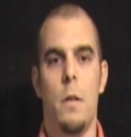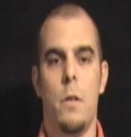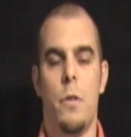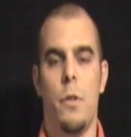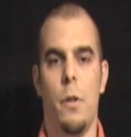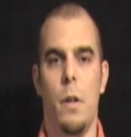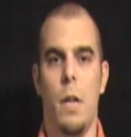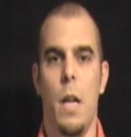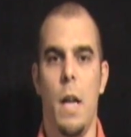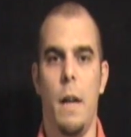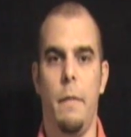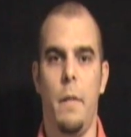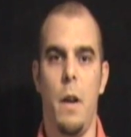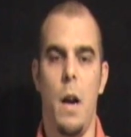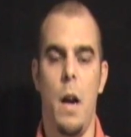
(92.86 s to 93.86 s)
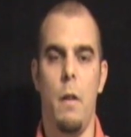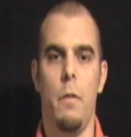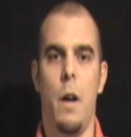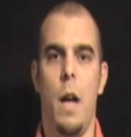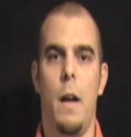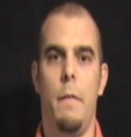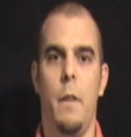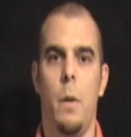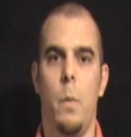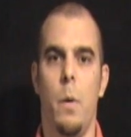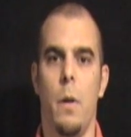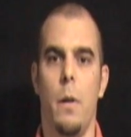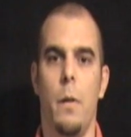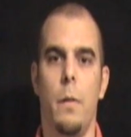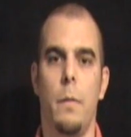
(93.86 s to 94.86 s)
Shortly after I arrived at
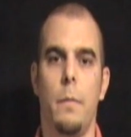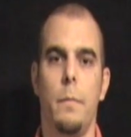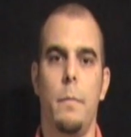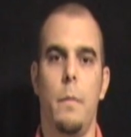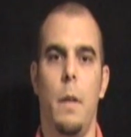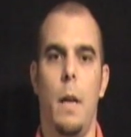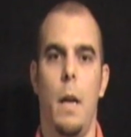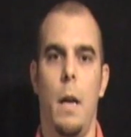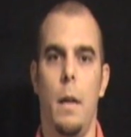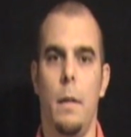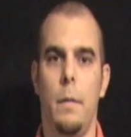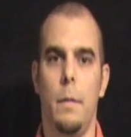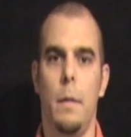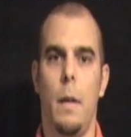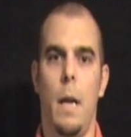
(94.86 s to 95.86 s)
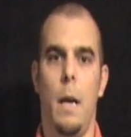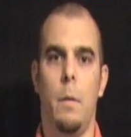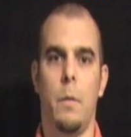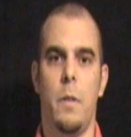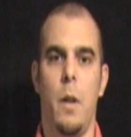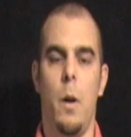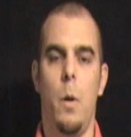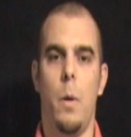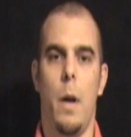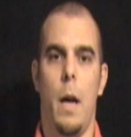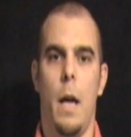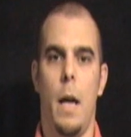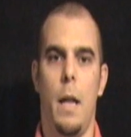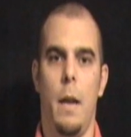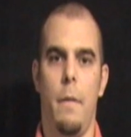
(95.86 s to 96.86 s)
work, I was told I
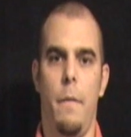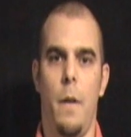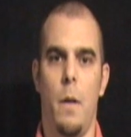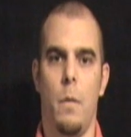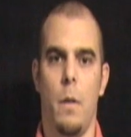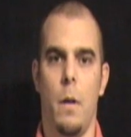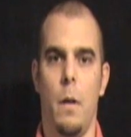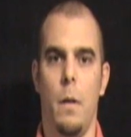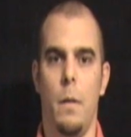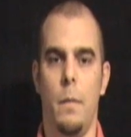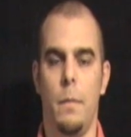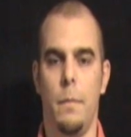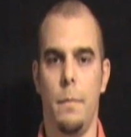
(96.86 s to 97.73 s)
had a phone call.